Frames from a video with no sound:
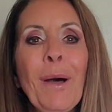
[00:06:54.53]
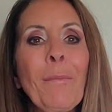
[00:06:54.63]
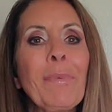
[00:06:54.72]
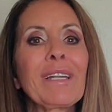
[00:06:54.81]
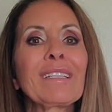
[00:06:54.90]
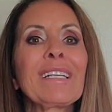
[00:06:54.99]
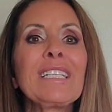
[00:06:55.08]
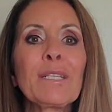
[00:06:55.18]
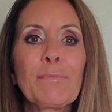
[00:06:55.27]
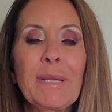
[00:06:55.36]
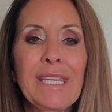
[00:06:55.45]
But at
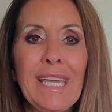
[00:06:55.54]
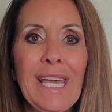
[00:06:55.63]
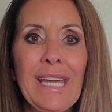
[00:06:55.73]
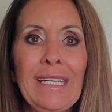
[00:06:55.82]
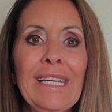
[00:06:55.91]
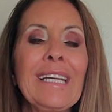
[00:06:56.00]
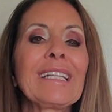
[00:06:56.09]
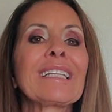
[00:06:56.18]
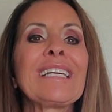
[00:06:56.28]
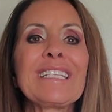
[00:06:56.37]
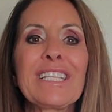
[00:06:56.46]
least begin, at
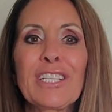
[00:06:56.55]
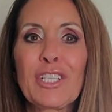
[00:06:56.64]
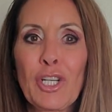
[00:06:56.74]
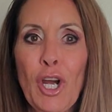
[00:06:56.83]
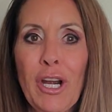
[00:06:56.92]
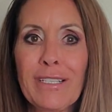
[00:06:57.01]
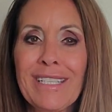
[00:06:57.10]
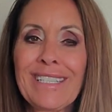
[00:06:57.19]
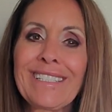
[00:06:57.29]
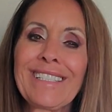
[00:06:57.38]
least start.